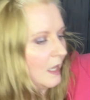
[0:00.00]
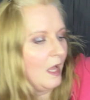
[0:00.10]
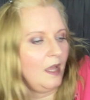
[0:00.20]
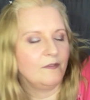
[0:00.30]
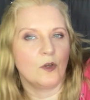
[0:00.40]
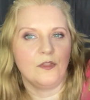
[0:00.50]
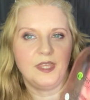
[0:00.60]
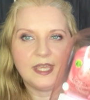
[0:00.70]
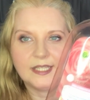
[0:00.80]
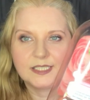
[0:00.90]
I've got
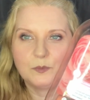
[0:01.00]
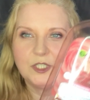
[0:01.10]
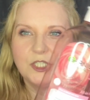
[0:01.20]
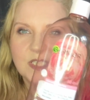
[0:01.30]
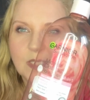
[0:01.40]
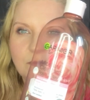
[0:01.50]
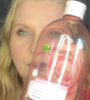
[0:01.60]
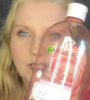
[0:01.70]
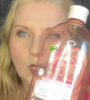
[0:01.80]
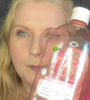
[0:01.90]
this, which is
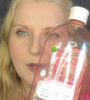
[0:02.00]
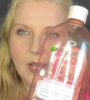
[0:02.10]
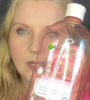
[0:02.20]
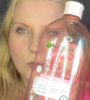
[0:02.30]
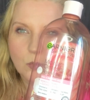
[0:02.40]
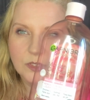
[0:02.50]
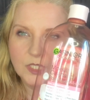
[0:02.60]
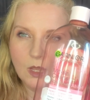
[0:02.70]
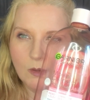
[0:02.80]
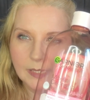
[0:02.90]
something I buy all the
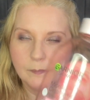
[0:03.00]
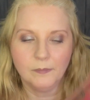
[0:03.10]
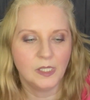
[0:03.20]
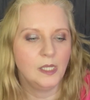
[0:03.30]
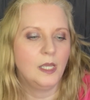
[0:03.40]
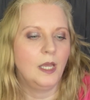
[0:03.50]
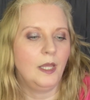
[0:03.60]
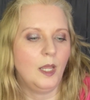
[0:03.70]
time. And I